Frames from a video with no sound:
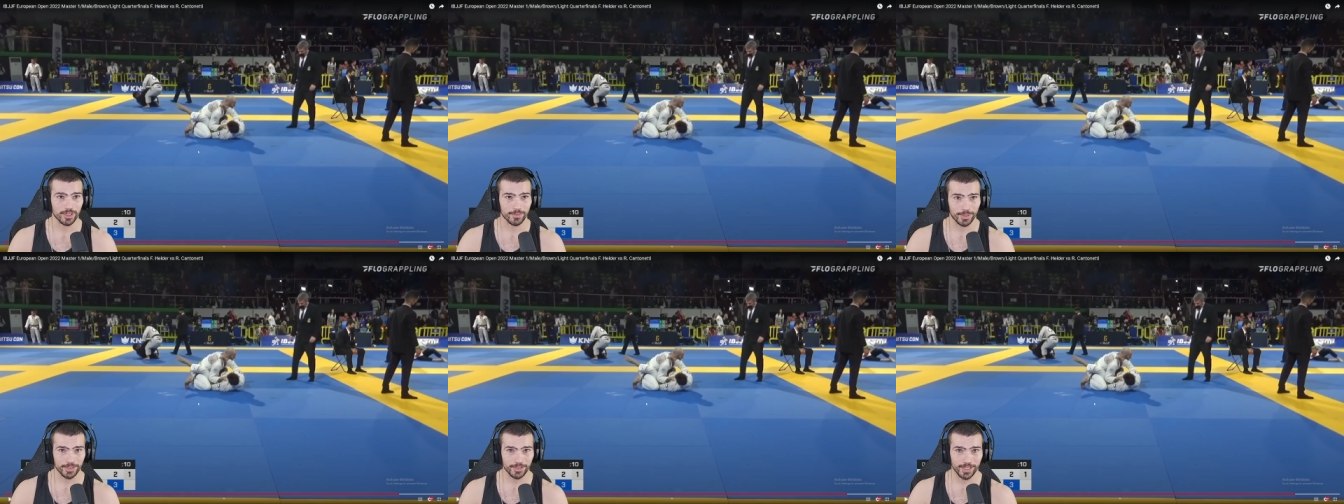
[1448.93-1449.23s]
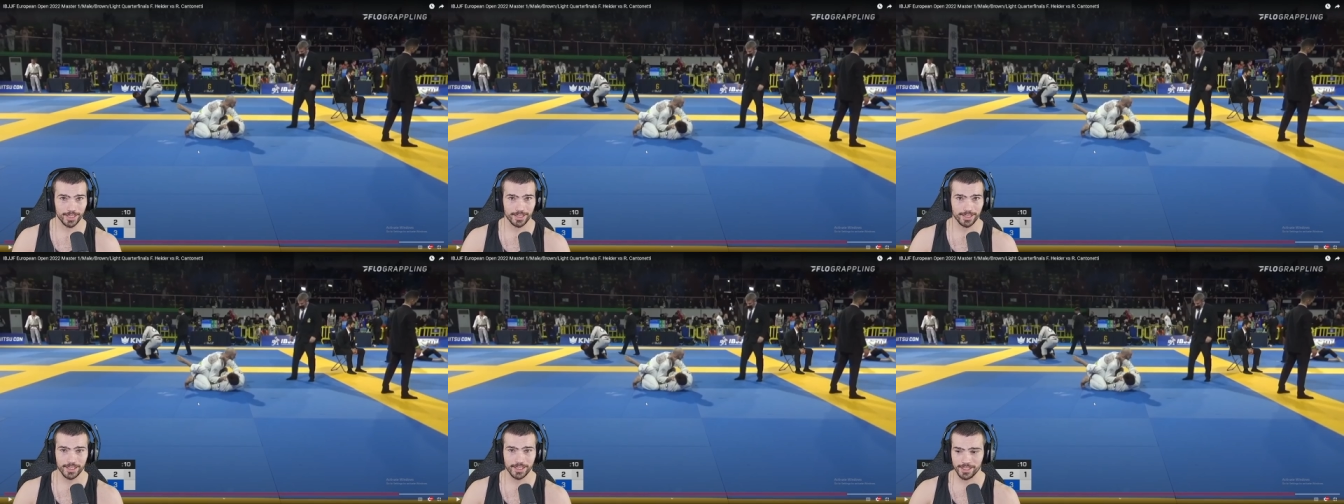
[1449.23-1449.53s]
about
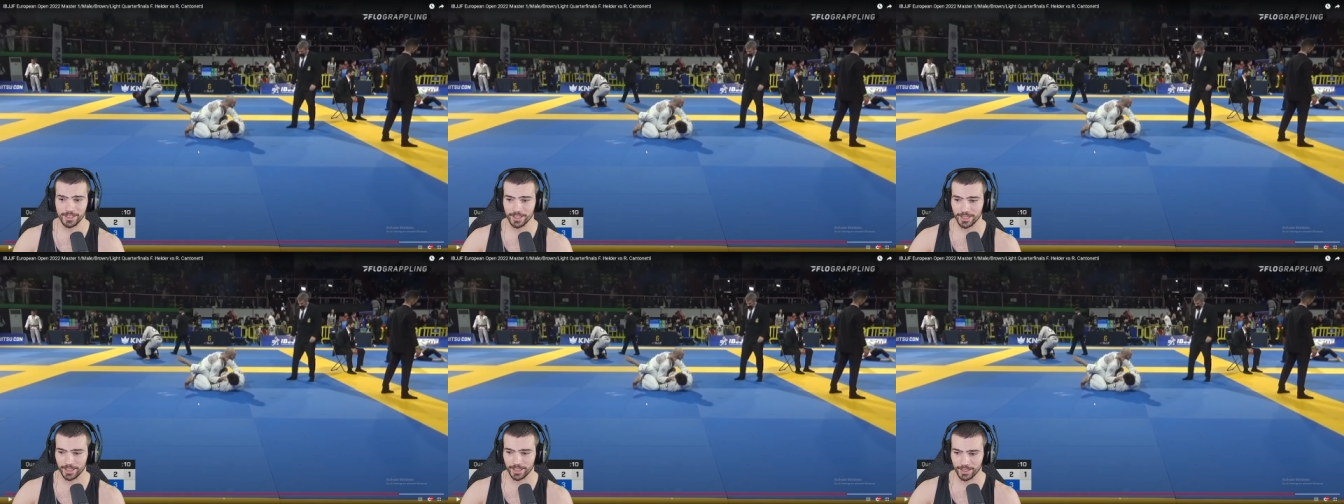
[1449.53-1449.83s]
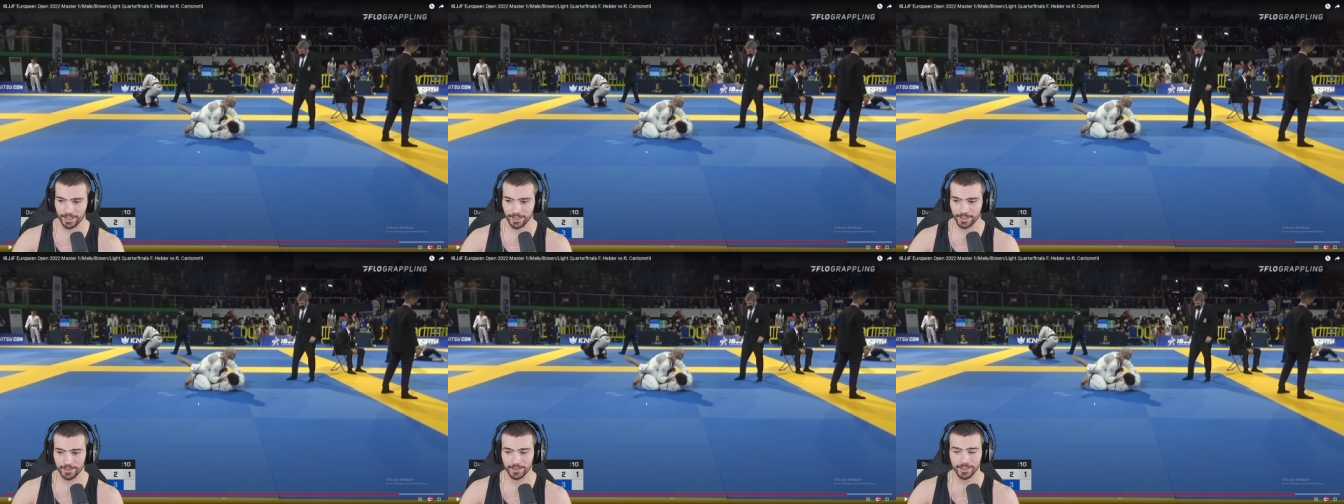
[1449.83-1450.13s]
technique and
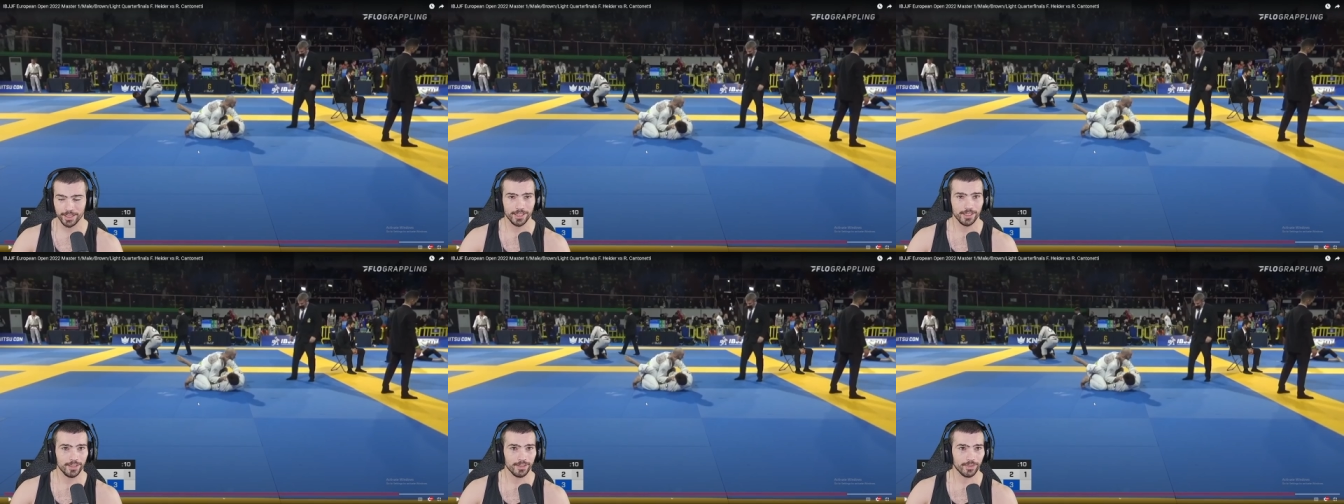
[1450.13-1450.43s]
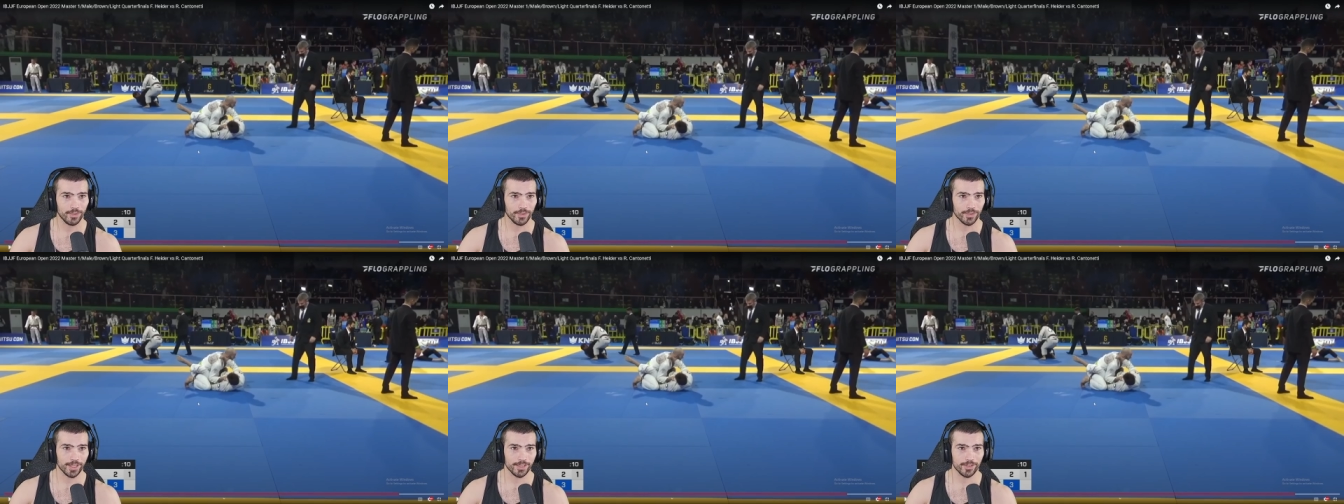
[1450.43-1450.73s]
uh,
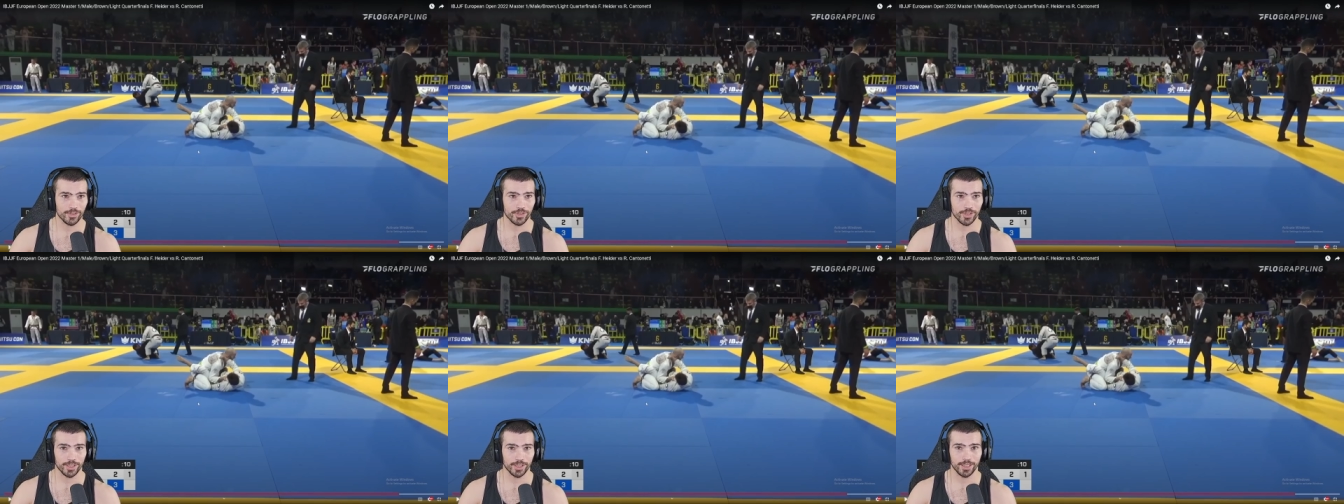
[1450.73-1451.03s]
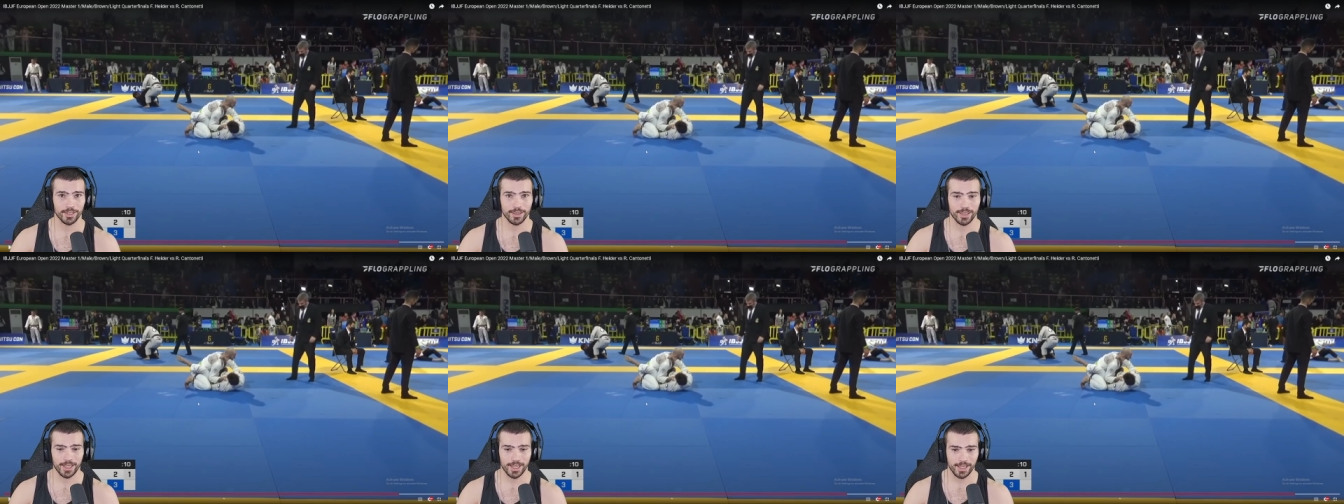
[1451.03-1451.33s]
all kinds of shit
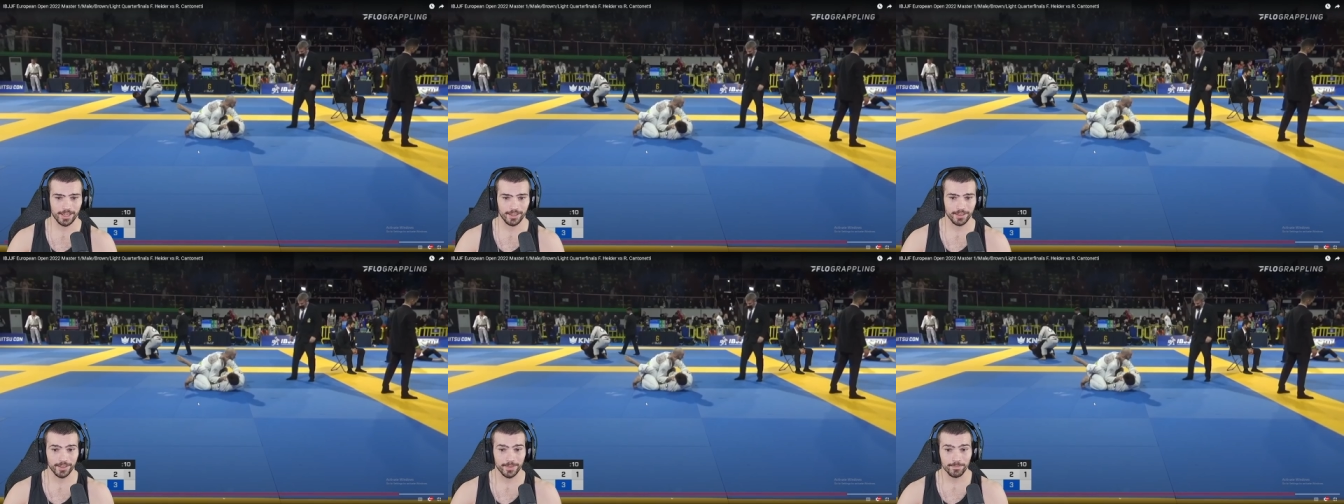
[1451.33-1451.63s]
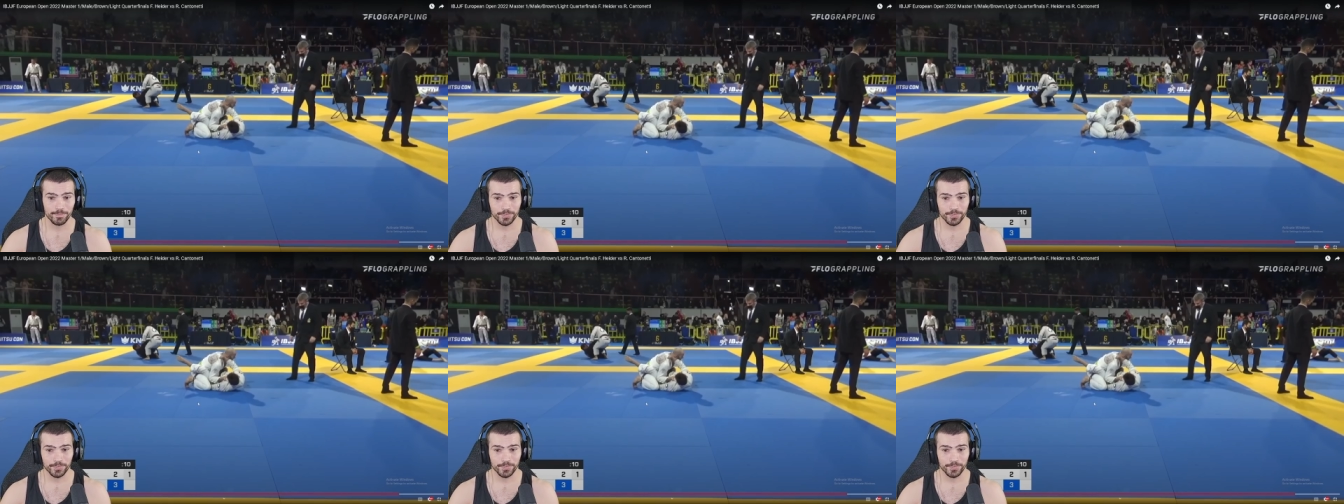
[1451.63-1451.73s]
like that.